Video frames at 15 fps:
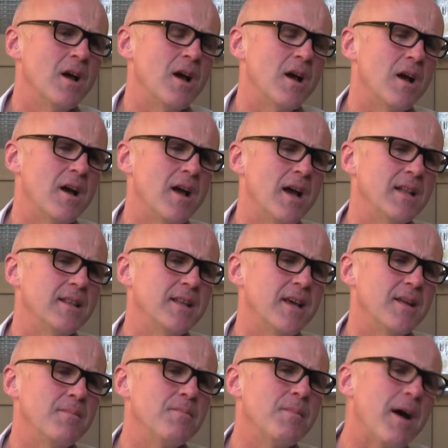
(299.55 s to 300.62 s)
And
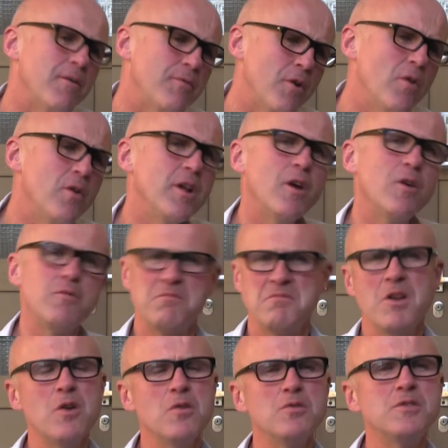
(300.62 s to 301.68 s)
then Malvolio
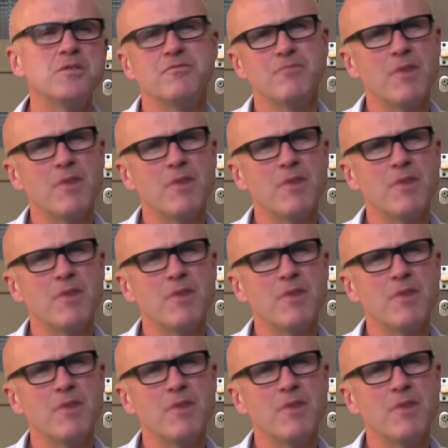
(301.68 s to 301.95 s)
knows